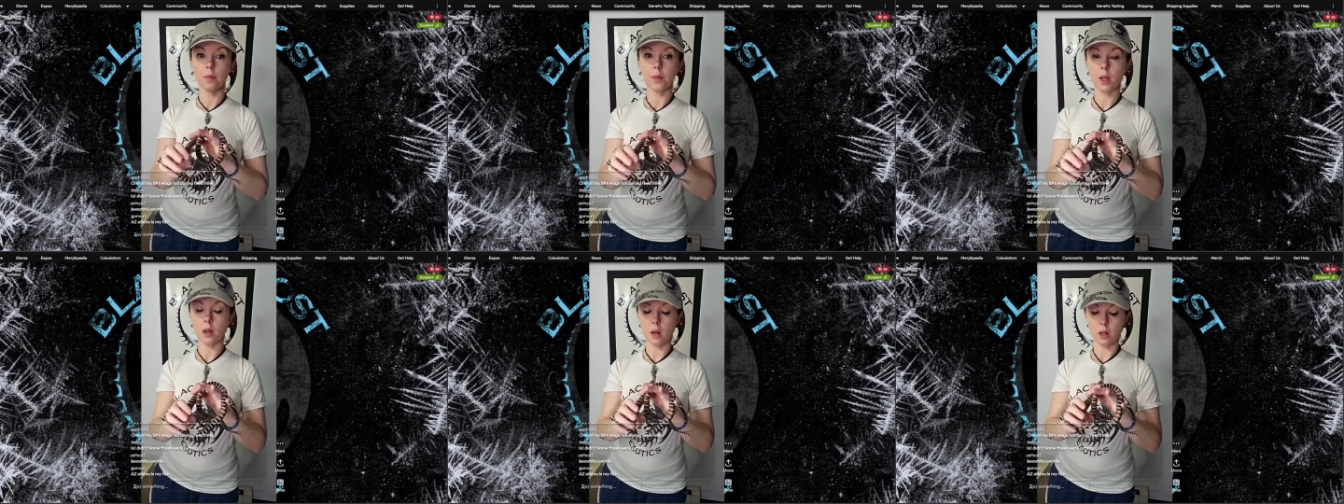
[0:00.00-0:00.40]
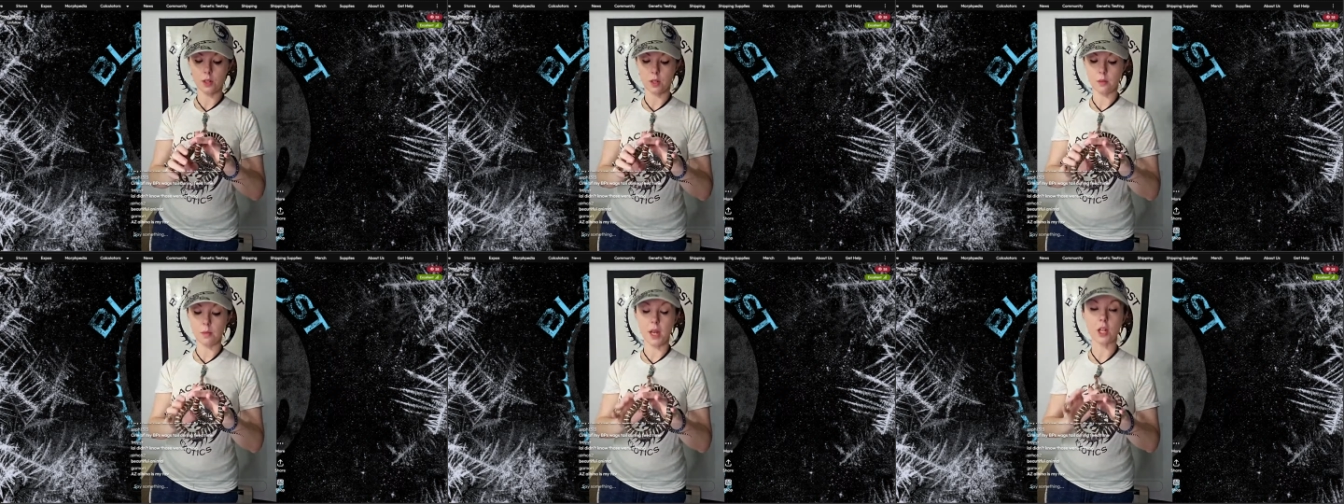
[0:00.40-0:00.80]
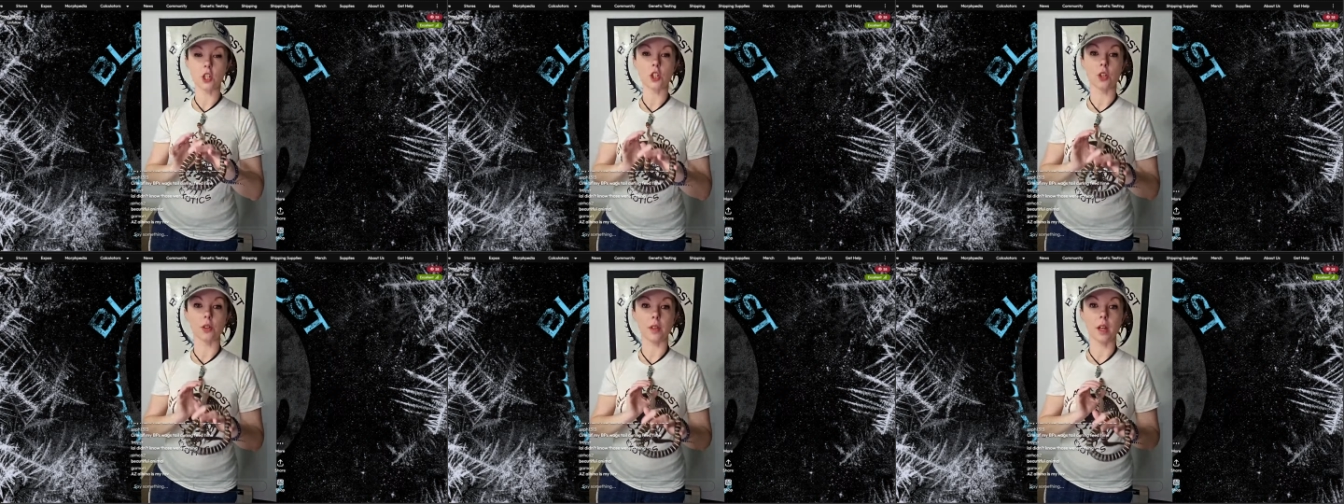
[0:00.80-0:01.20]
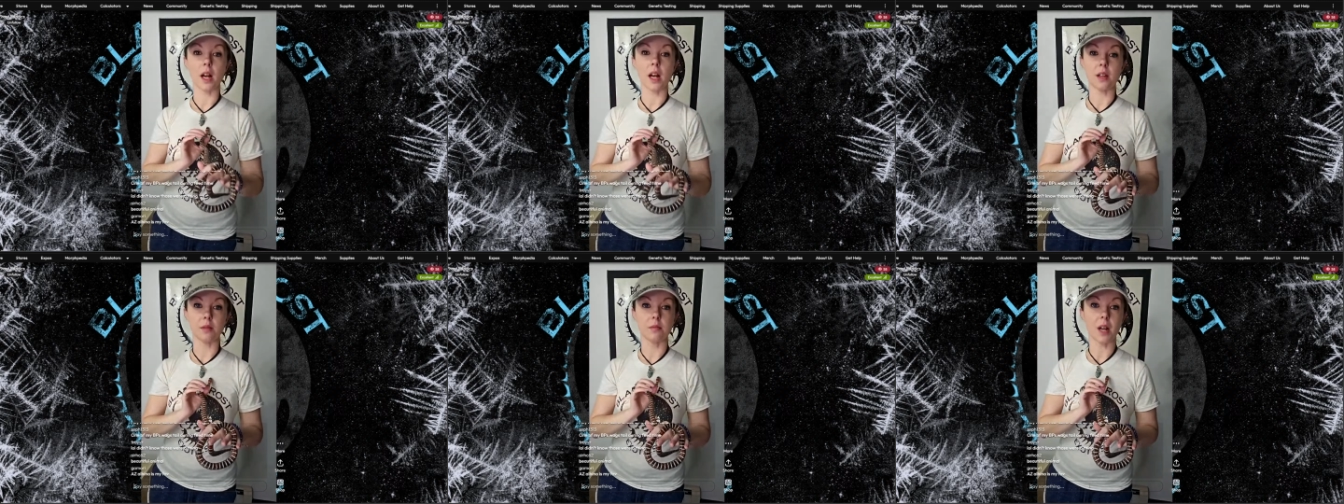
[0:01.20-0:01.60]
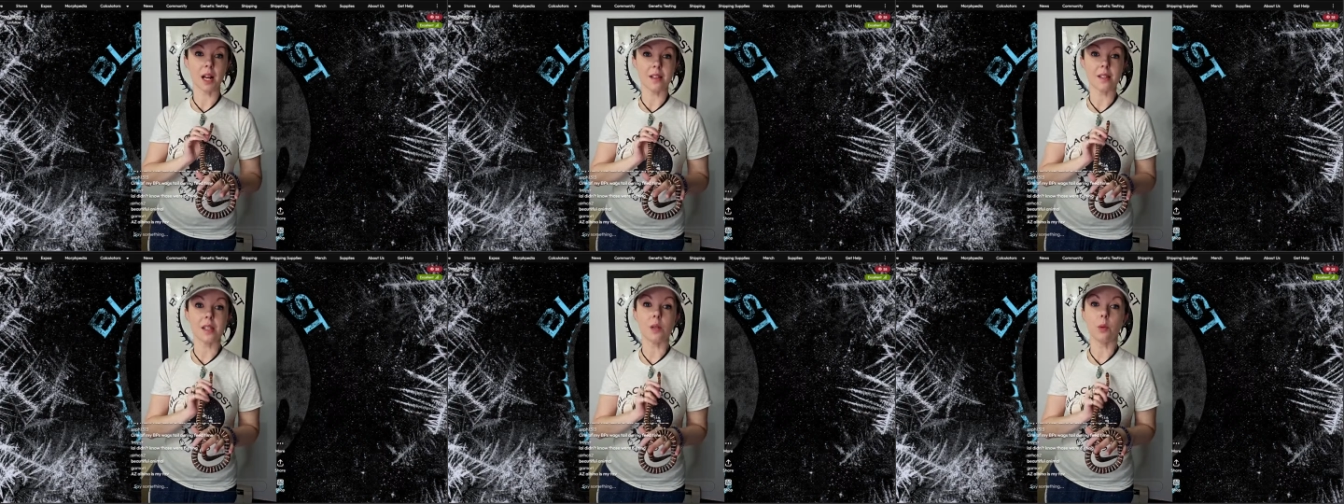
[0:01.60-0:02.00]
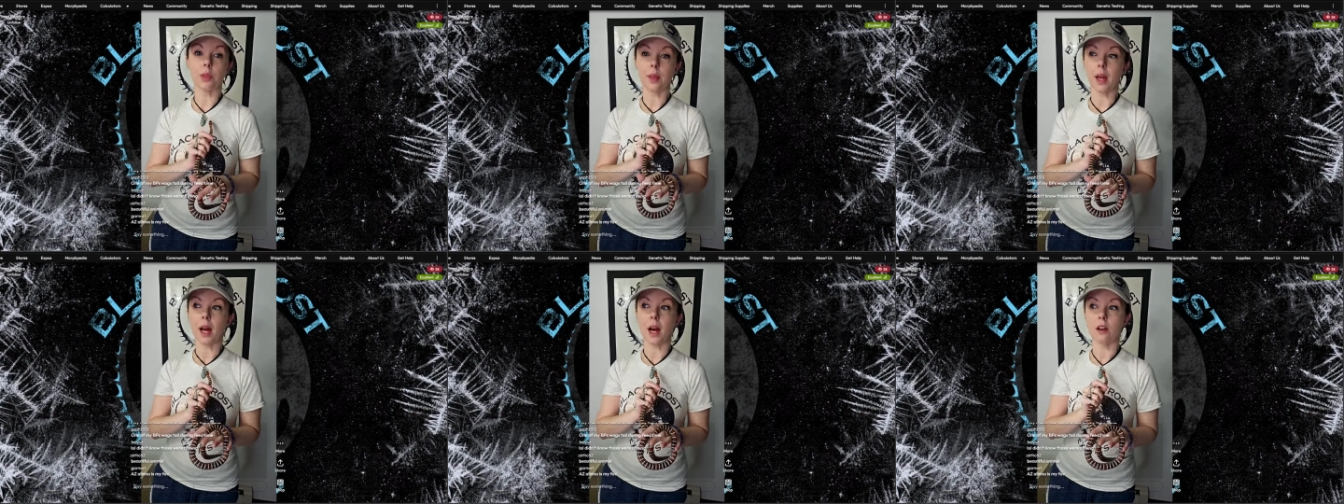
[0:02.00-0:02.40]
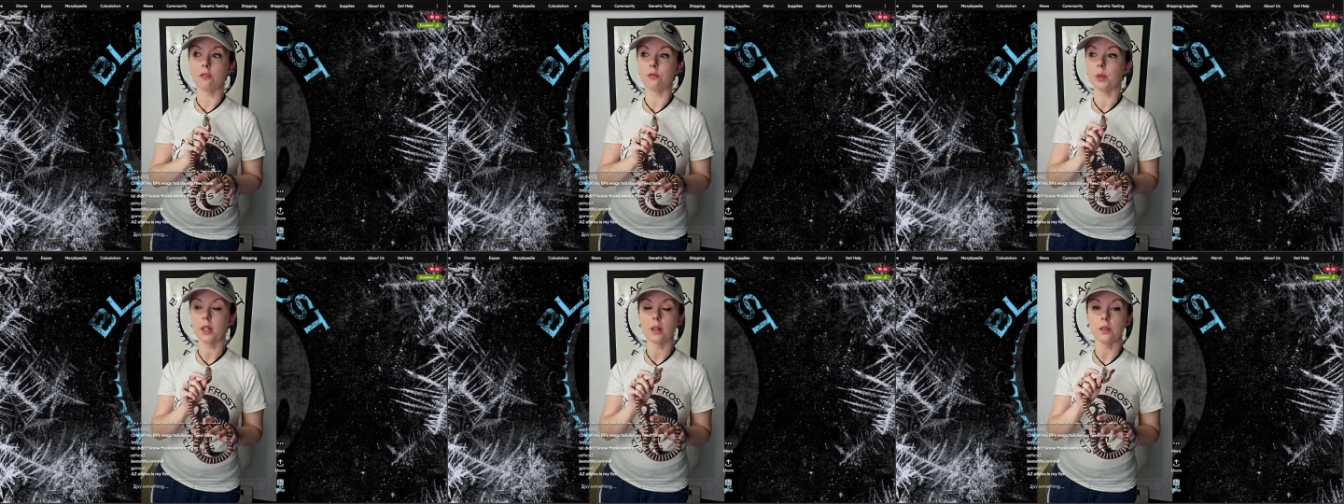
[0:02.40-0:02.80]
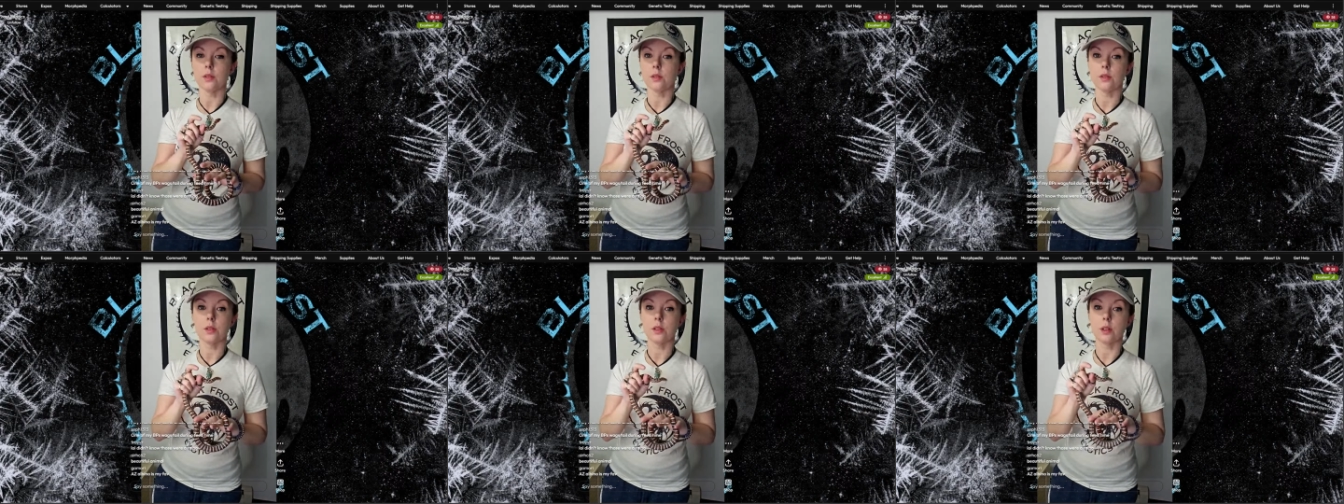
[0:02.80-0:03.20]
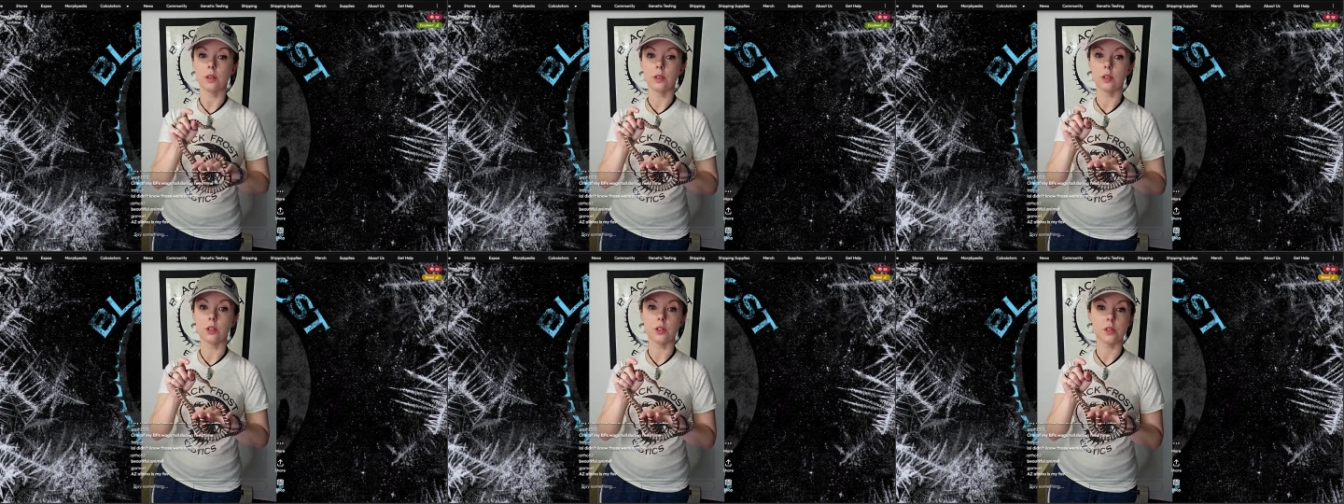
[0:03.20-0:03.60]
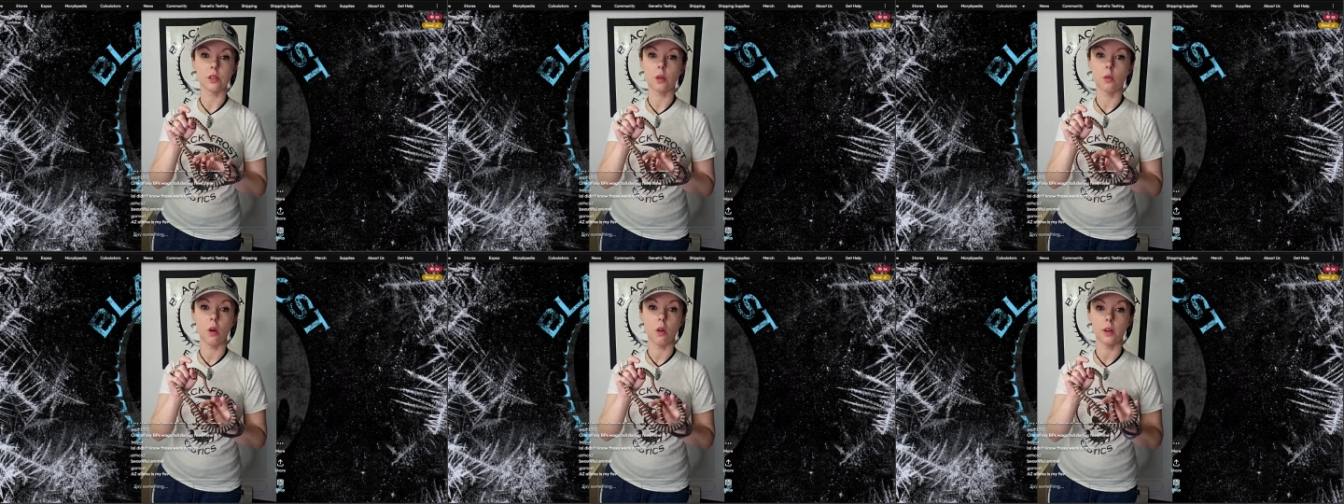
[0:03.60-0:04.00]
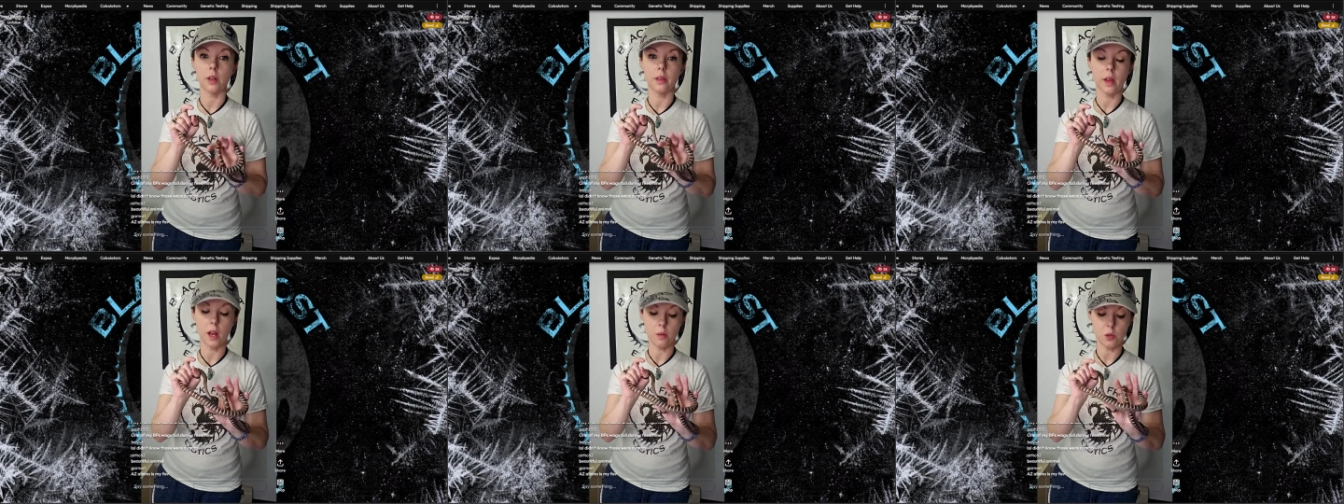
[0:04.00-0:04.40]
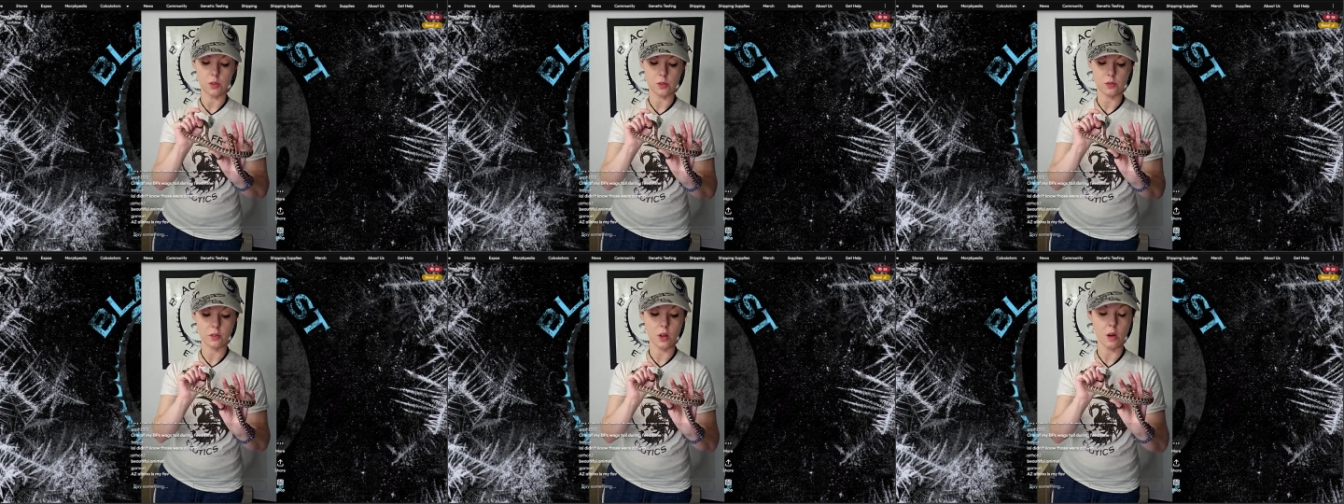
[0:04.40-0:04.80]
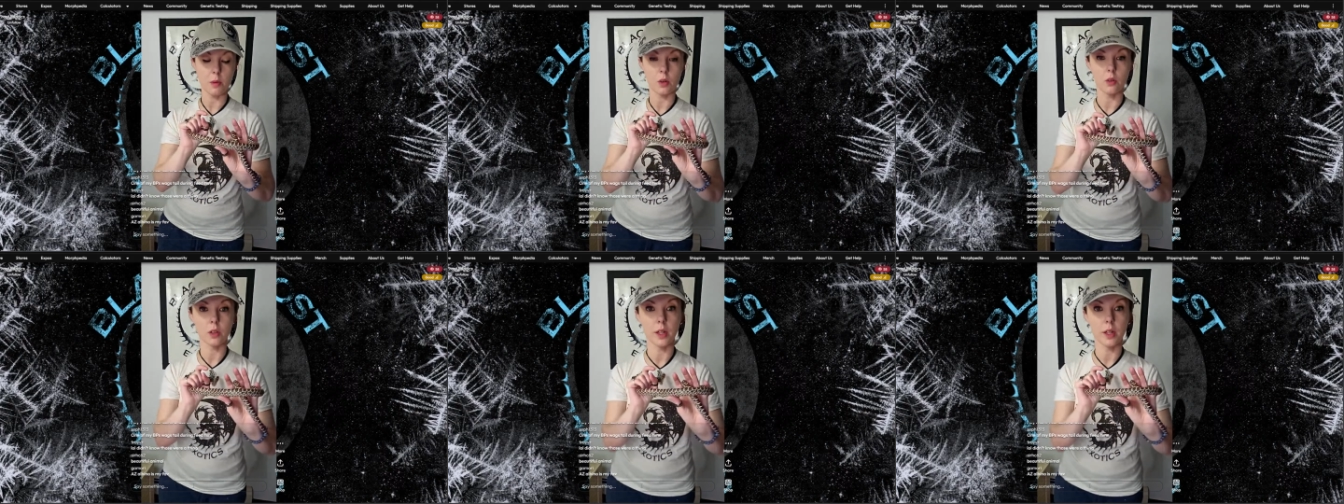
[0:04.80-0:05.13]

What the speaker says: to make sure that I see what they have because they're just the quality of the animal is phenomenal.